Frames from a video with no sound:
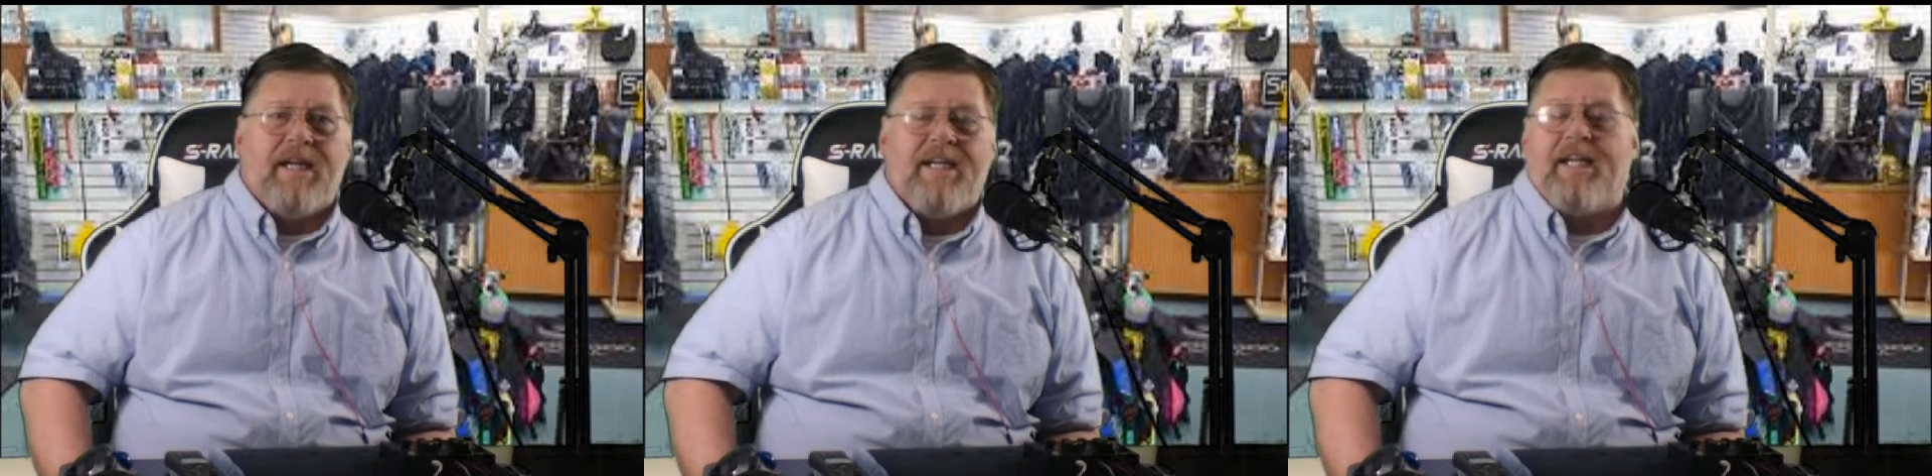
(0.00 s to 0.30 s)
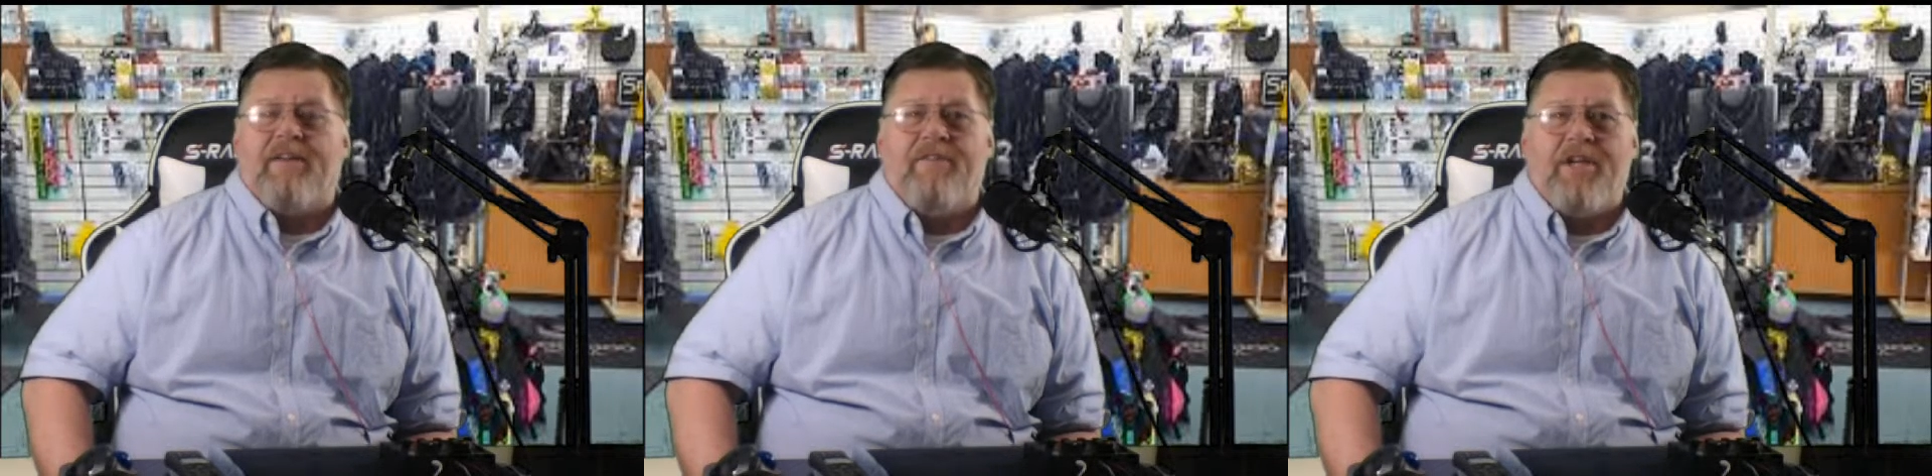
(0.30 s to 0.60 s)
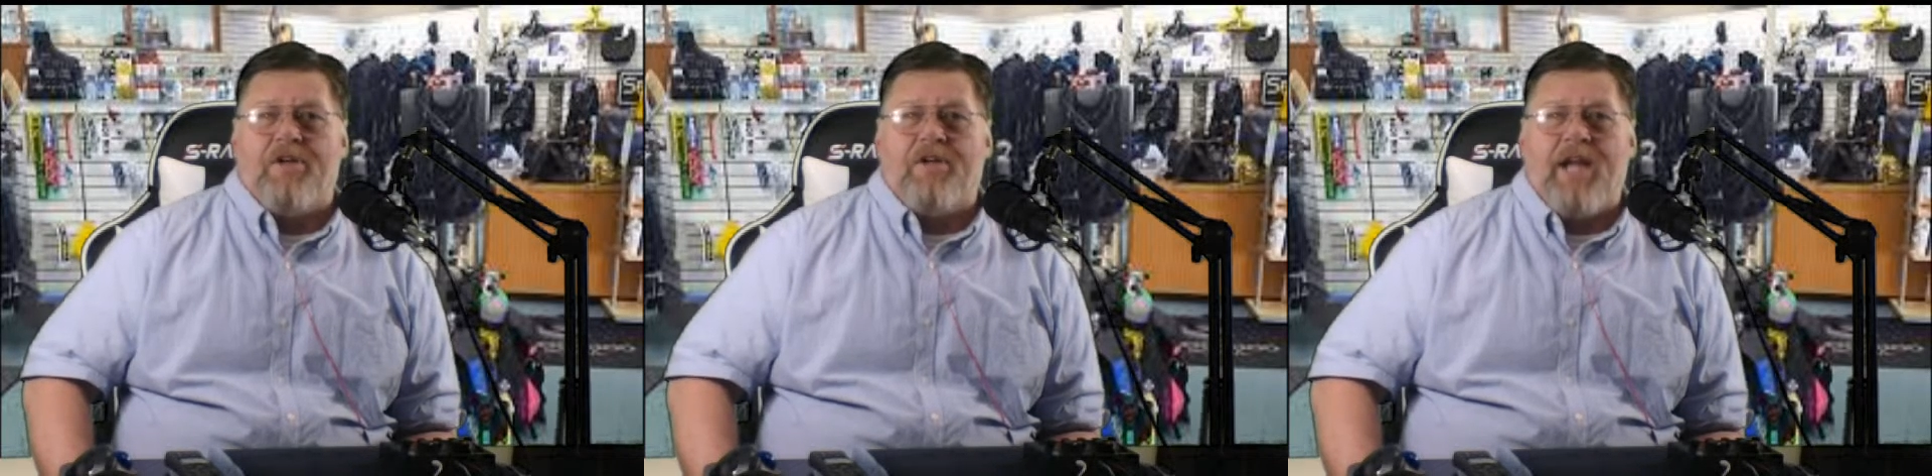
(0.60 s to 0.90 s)
I take a
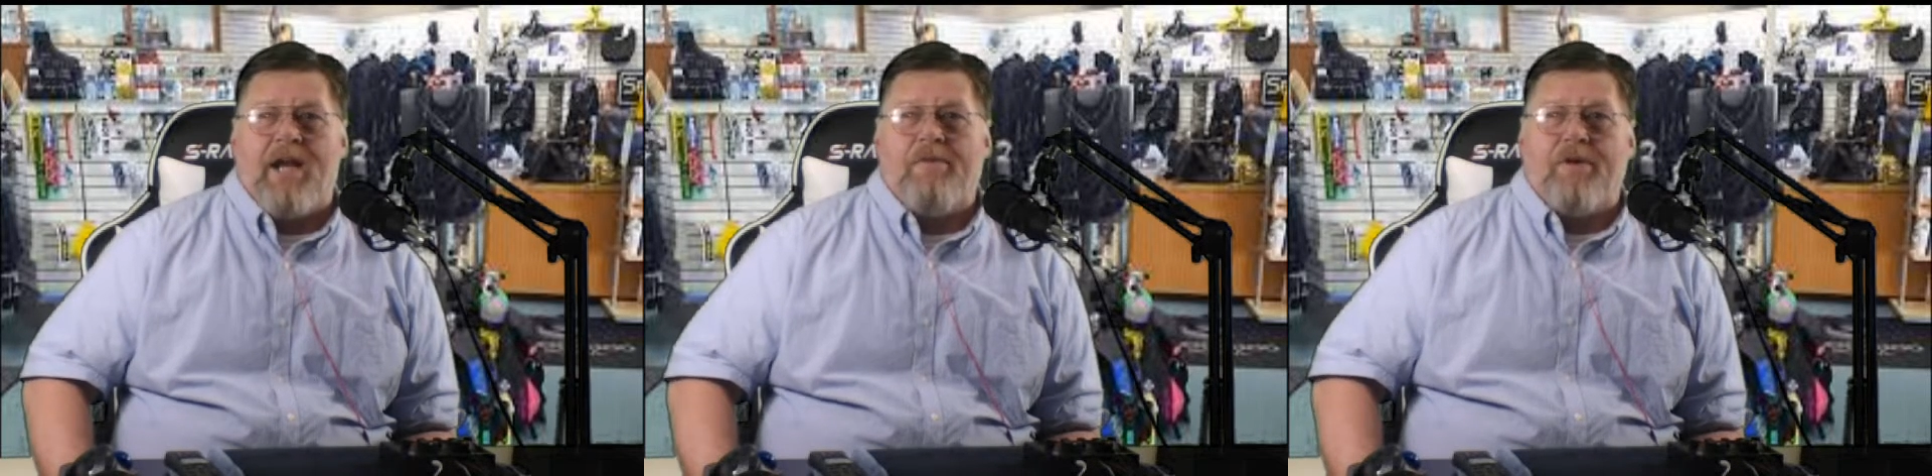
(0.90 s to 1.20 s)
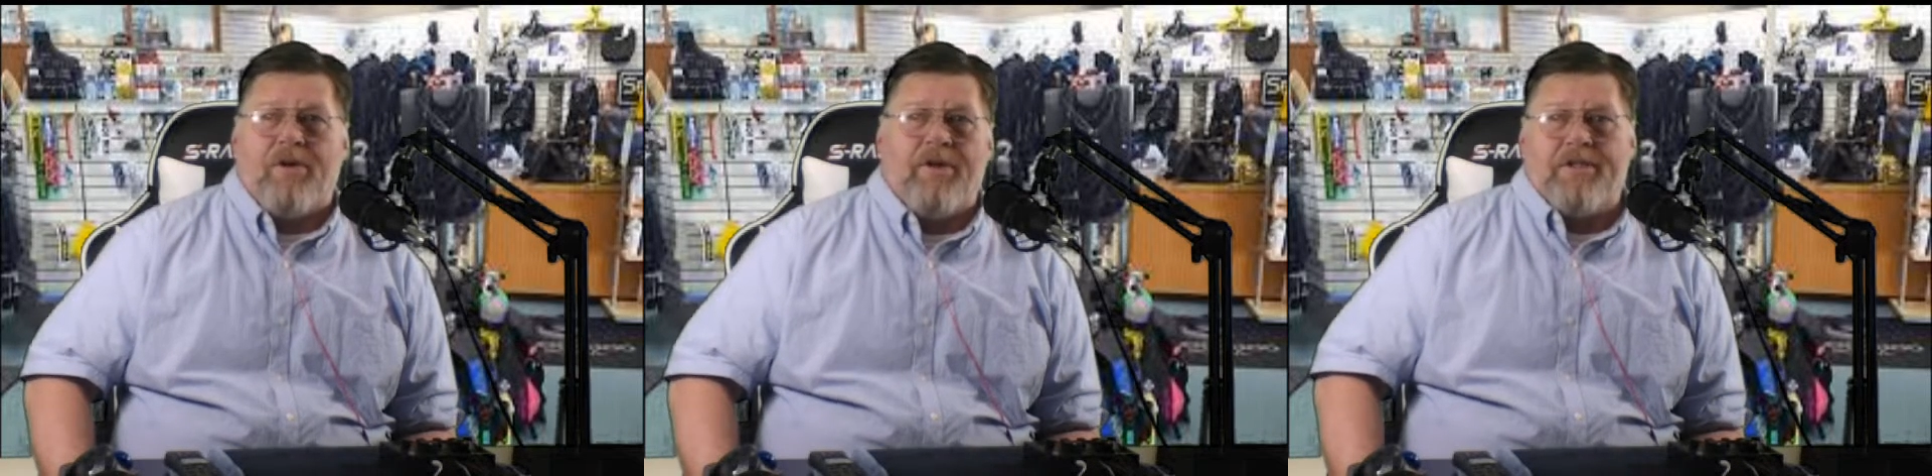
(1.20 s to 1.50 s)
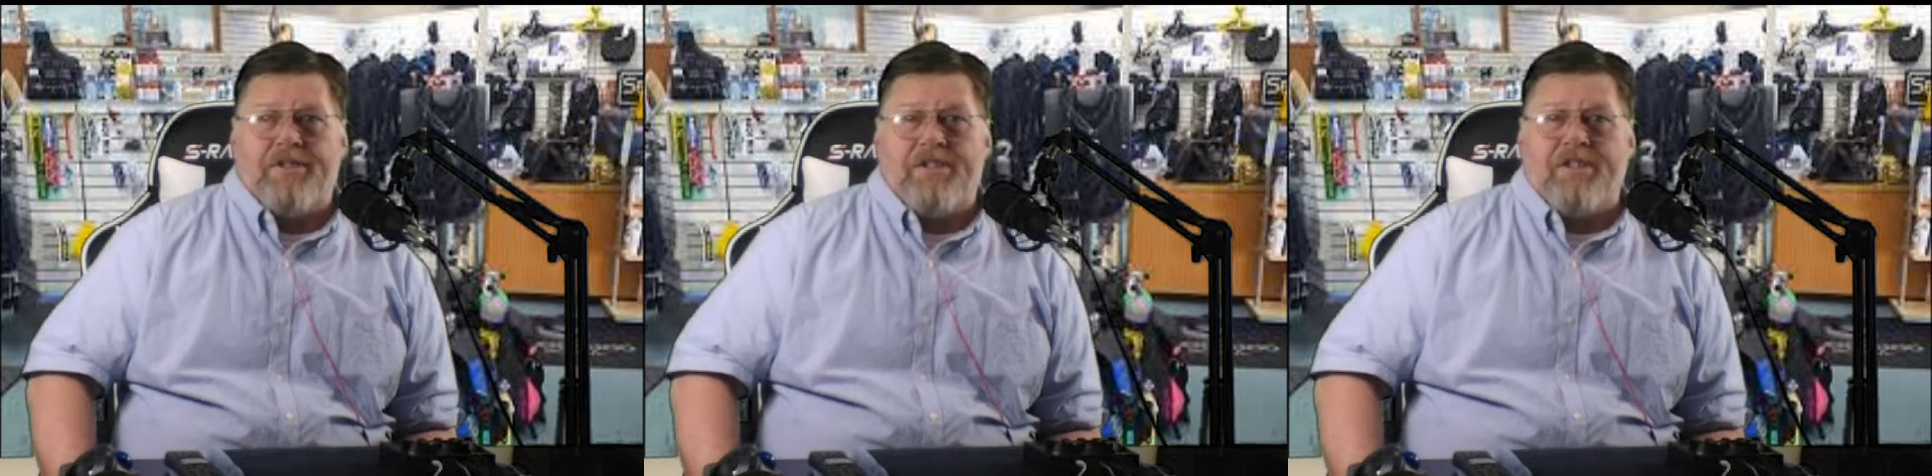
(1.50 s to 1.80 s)
video camera or a
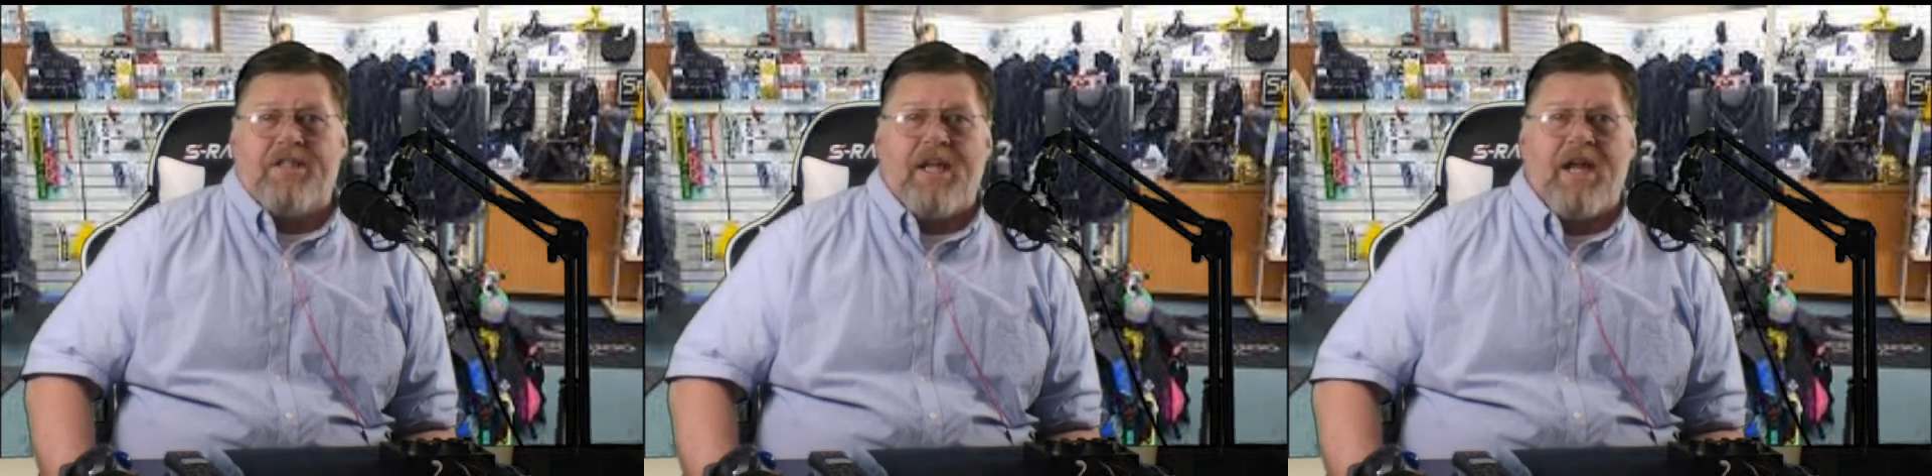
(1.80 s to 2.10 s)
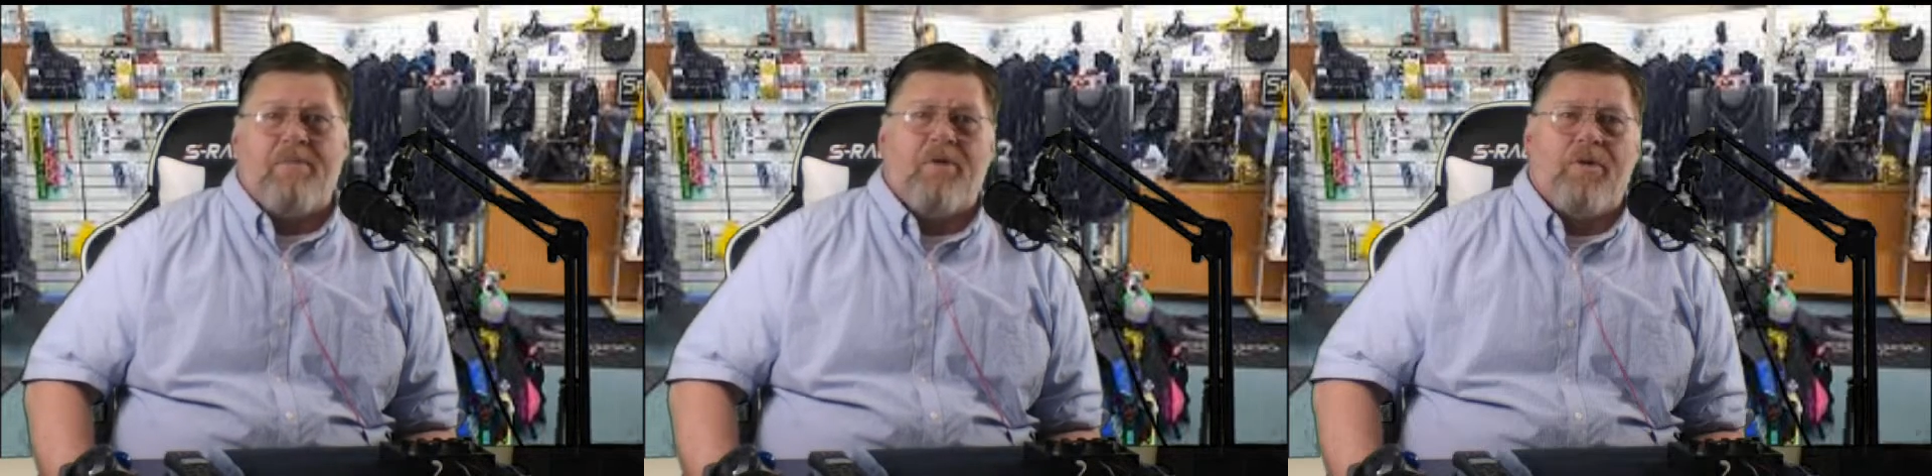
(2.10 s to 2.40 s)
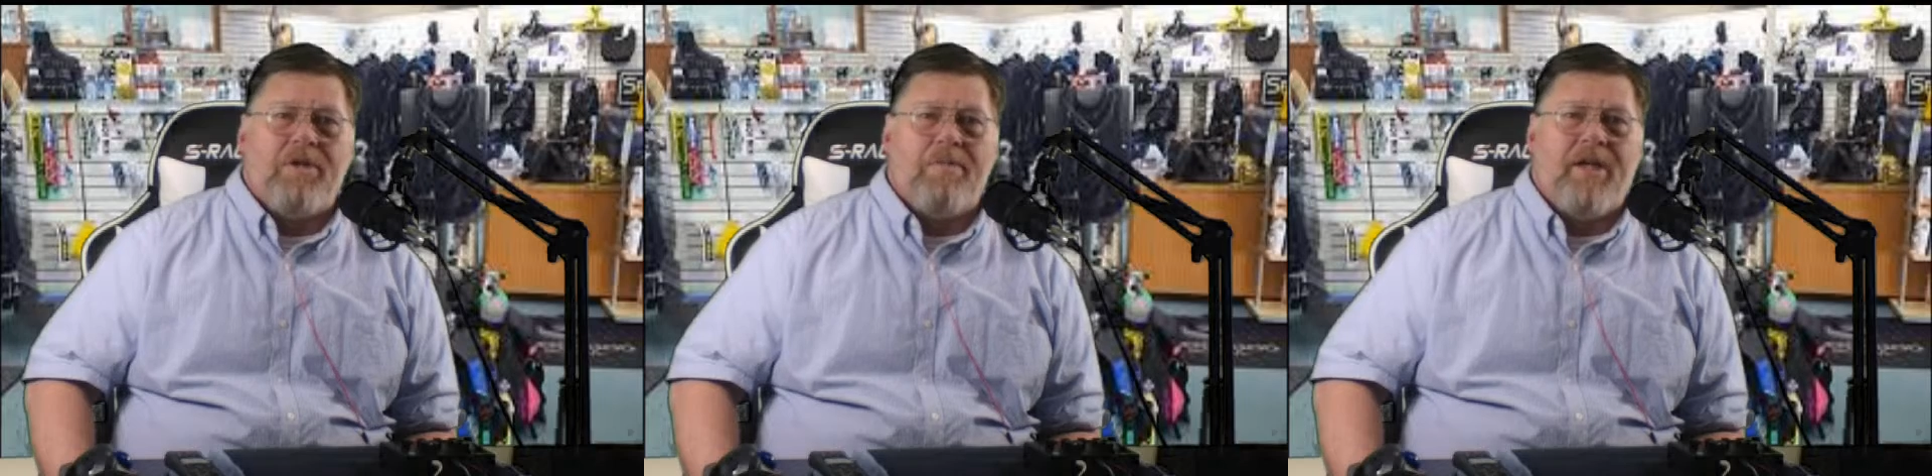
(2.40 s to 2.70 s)
still camera
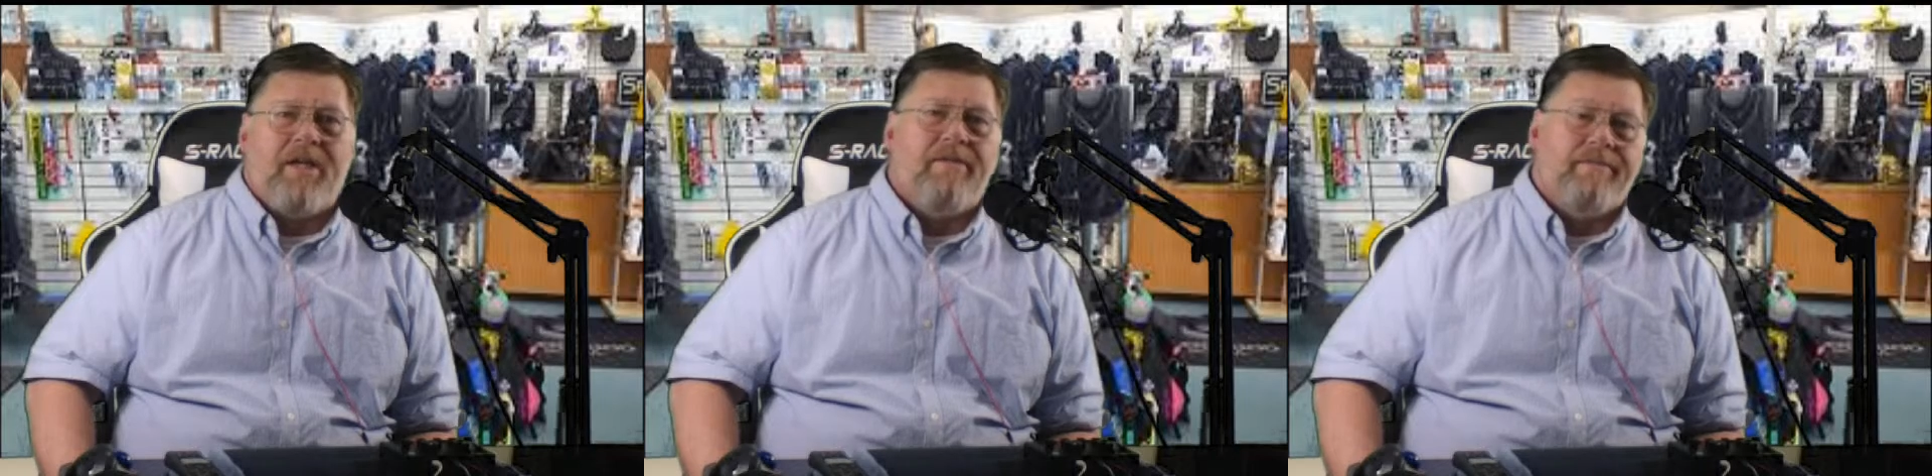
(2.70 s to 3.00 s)
with me and